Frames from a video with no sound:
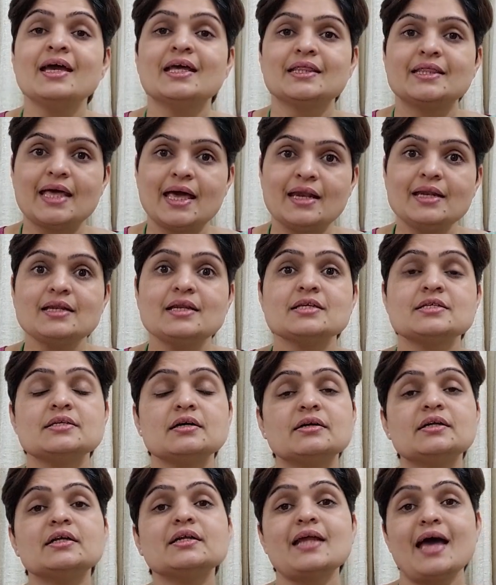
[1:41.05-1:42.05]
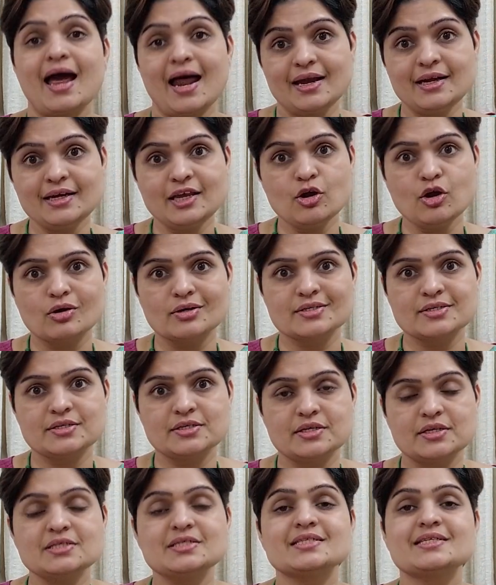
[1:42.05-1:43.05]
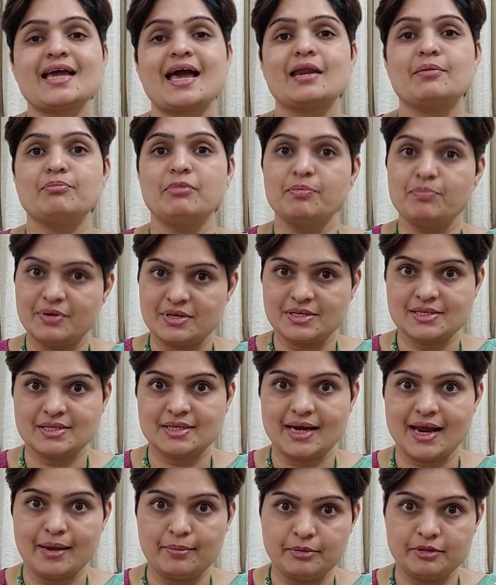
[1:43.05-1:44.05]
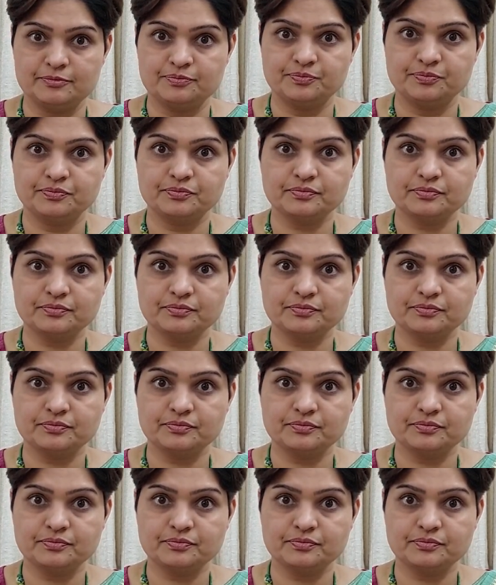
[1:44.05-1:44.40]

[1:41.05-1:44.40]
then certain antioxidants can be prescribed.